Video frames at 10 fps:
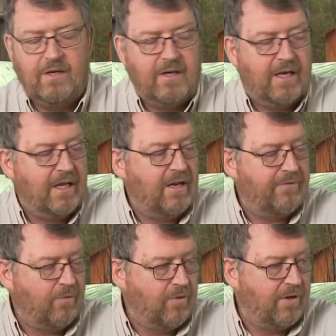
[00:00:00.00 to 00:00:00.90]
And
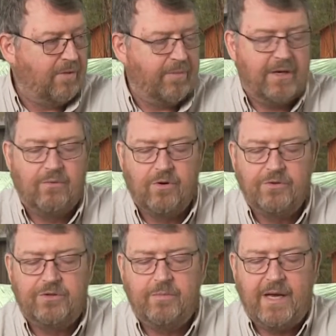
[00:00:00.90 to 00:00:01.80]
if it were the big
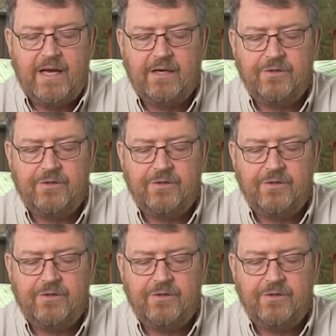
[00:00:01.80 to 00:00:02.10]
roaster bag,